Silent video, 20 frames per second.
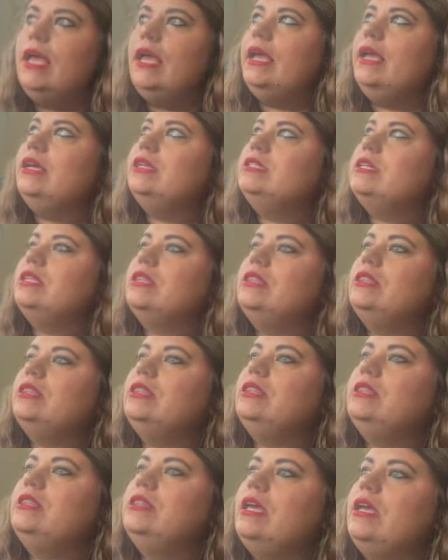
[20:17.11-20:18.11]
and
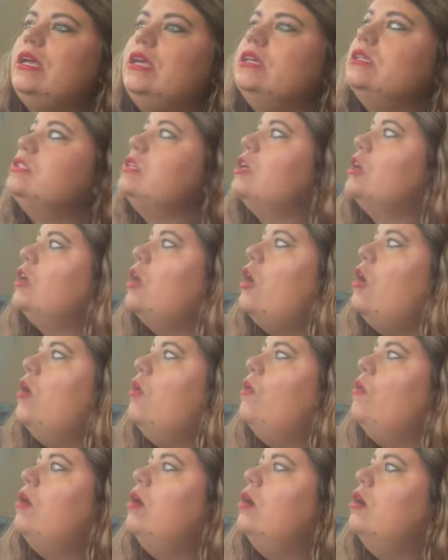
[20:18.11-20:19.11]
things
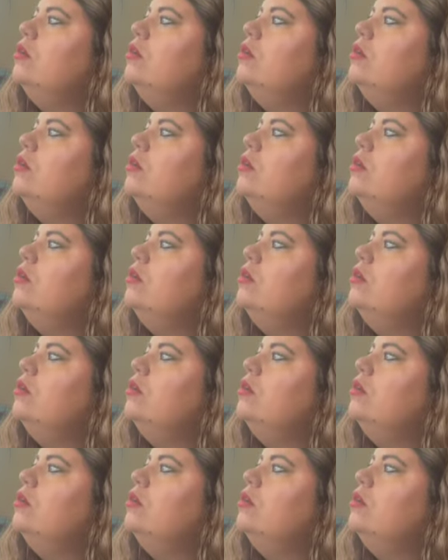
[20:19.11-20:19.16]
go,